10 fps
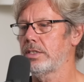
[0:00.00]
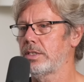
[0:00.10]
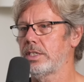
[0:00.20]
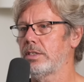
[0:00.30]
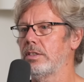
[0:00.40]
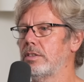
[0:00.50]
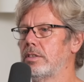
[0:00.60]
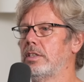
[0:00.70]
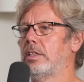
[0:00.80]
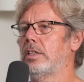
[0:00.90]

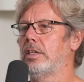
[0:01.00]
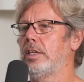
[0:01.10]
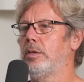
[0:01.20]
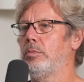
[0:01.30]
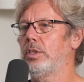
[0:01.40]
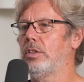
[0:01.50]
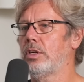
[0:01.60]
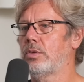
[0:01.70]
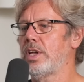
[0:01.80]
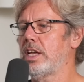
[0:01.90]
assistant. But the
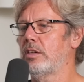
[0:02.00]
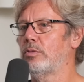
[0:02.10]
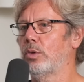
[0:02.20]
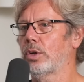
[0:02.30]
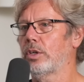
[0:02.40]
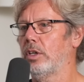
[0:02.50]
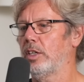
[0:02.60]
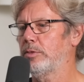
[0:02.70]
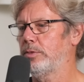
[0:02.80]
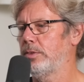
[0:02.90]
creative work
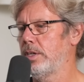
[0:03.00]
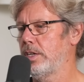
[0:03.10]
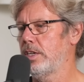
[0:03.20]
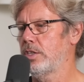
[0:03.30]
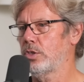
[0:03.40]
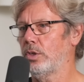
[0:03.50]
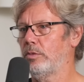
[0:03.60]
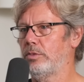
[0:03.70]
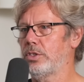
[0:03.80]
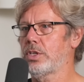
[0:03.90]
of sort
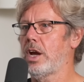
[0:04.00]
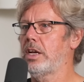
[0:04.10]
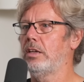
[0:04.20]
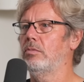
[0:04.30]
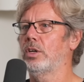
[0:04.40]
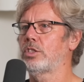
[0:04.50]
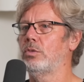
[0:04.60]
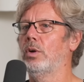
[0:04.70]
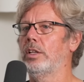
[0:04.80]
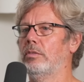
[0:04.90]
of deciding what
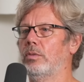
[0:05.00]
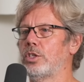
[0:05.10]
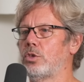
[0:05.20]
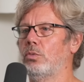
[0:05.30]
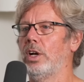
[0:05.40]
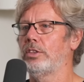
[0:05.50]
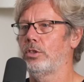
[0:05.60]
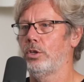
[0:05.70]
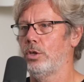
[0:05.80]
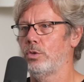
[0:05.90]
you want, what you want
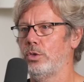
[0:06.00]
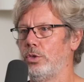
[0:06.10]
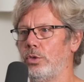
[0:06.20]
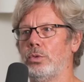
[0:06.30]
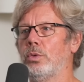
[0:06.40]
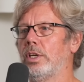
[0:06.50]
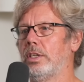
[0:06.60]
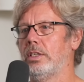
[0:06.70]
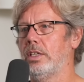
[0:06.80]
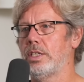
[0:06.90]
the code to do
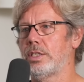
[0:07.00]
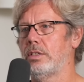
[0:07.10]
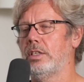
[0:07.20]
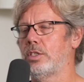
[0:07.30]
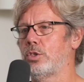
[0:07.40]
is, is